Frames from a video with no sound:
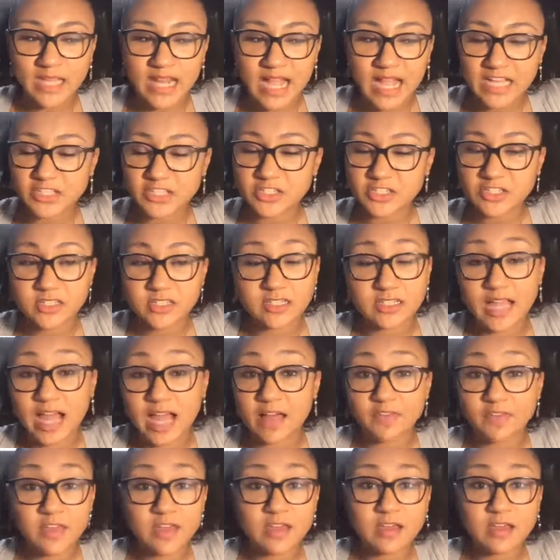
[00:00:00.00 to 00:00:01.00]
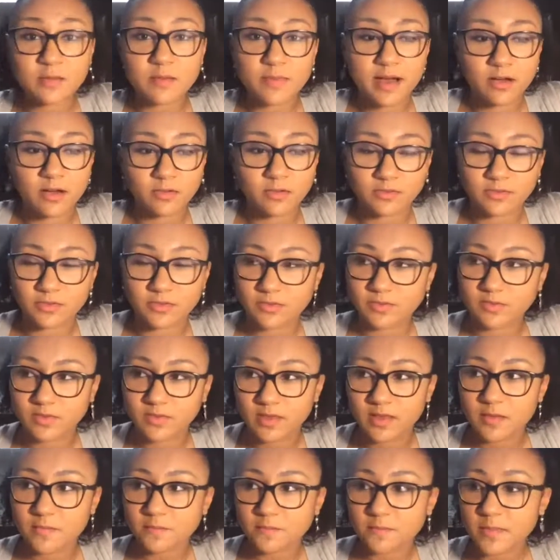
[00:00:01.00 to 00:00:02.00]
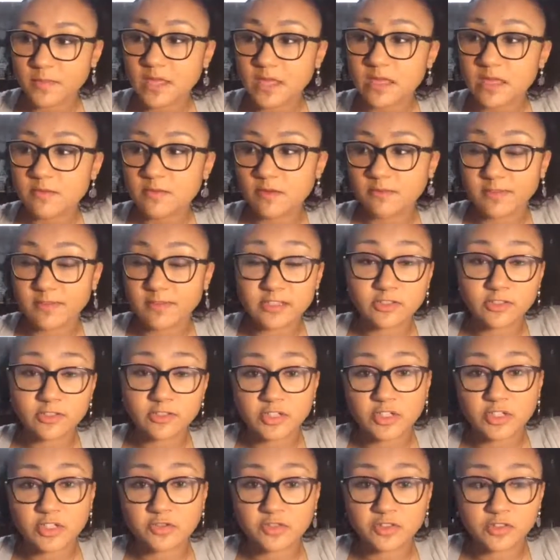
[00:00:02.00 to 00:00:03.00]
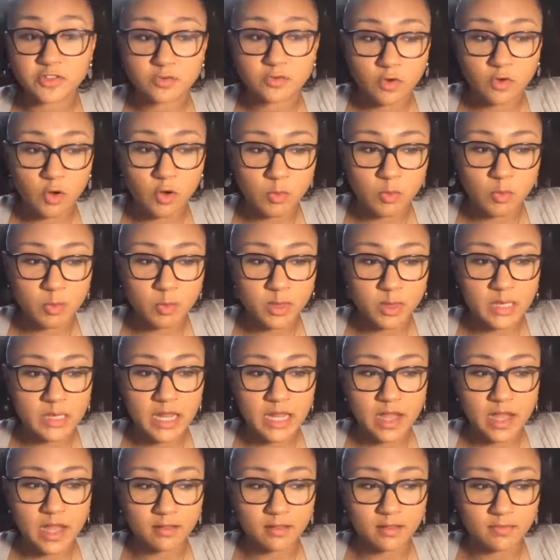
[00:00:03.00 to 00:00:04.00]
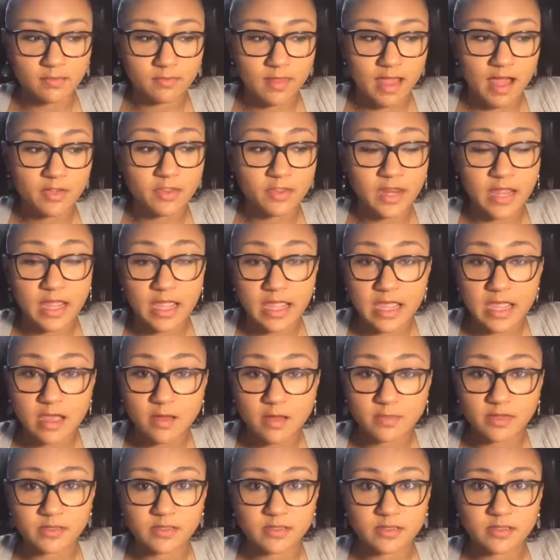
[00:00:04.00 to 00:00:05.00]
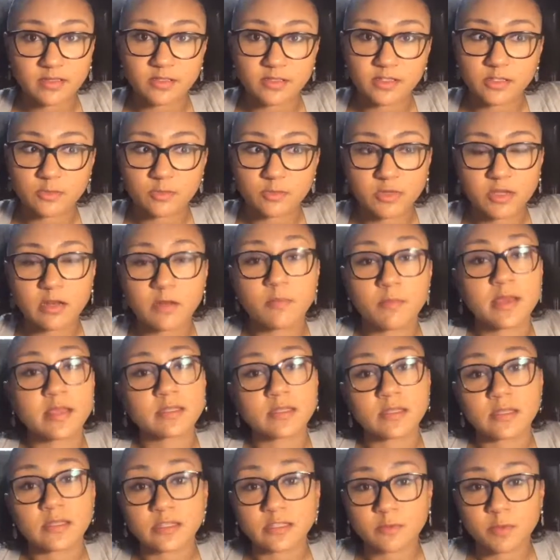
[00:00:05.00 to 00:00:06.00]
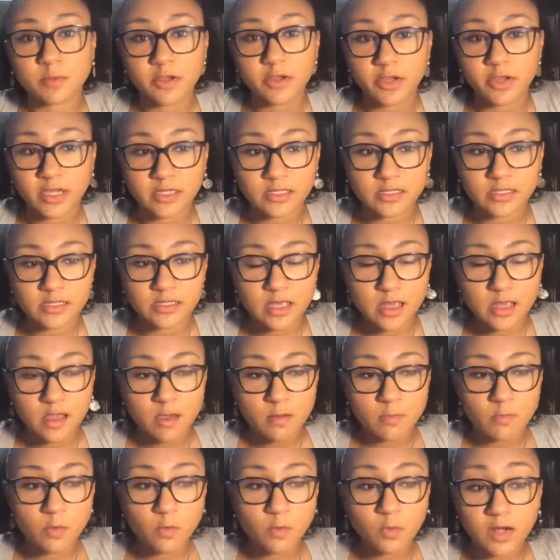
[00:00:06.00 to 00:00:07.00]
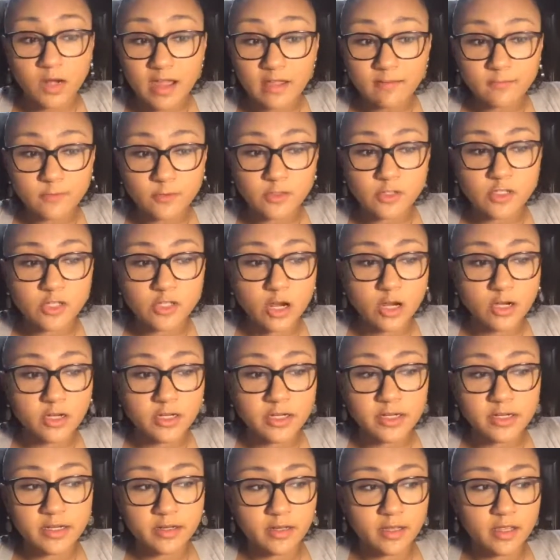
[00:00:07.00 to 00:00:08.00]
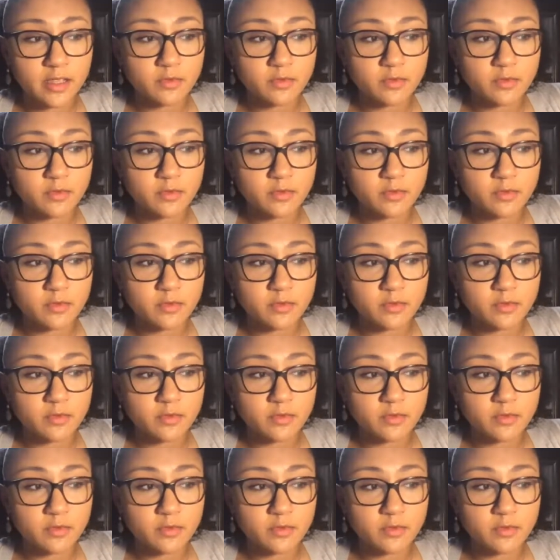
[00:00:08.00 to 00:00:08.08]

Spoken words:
I just did not think about me eventually serving this role, but now that I am, it's just been an amazing experience. But when I first started,